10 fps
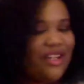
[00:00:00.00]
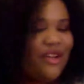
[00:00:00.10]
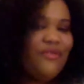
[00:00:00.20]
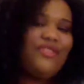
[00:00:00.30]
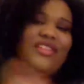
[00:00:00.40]

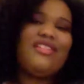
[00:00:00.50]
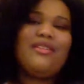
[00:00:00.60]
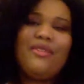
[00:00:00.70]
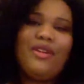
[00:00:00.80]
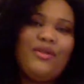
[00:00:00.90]
Let us know
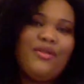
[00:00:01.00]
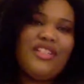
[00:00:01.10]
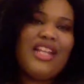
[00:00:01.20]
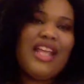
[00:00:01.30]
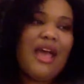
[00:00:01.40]
if you think
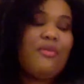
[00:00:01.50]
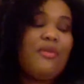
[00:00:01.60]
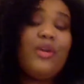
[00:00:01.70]
something cool is going to